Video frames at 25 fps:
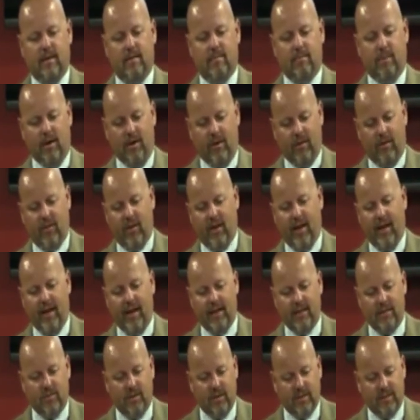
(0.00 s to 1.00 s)
but the
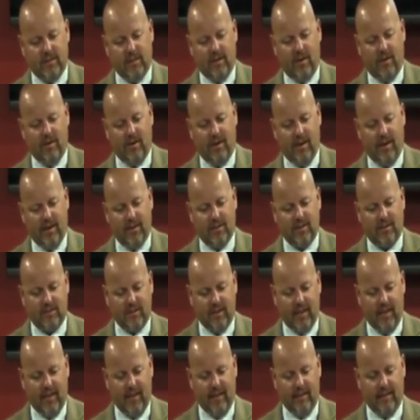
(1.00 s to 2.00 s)
things which are not
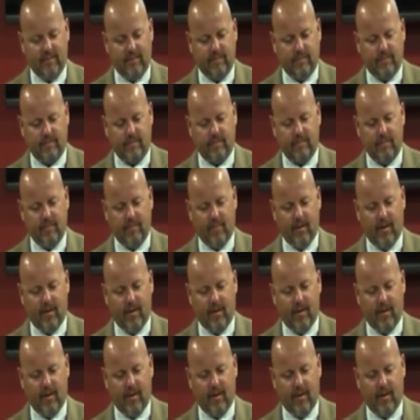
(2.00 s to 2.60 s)
seen